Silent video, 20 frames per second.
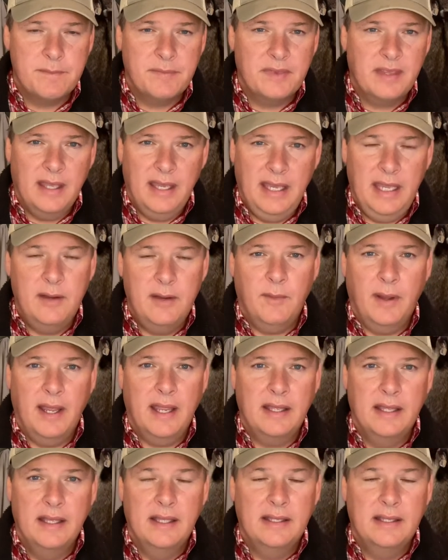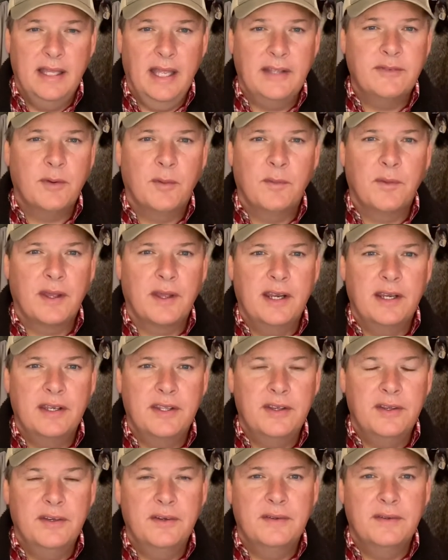anyway, that's what we're going to
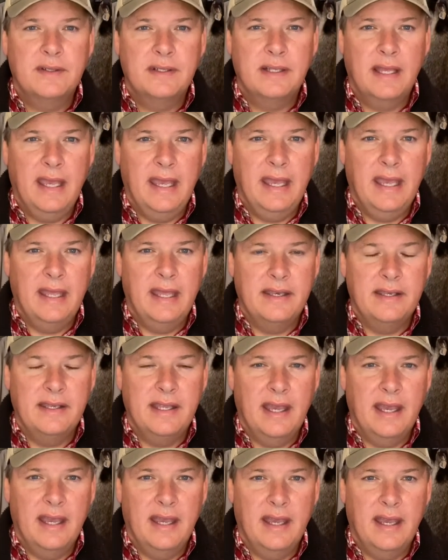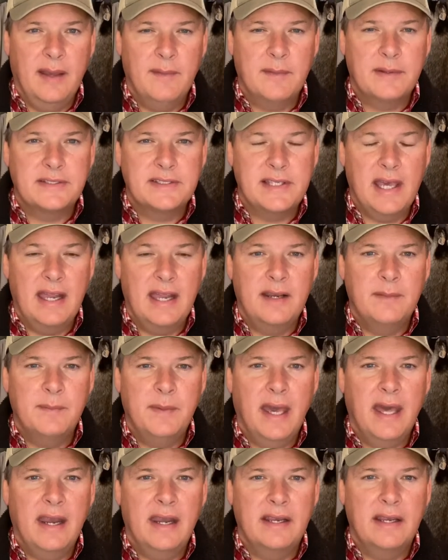do, and I'm excited
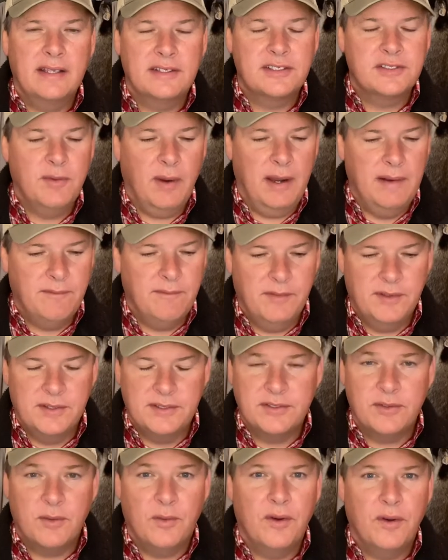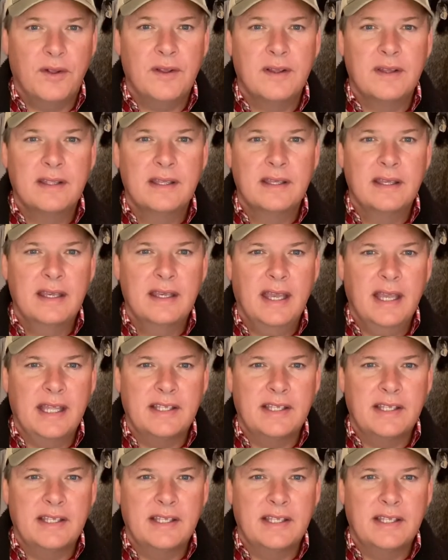about it. It's great for the soil. It's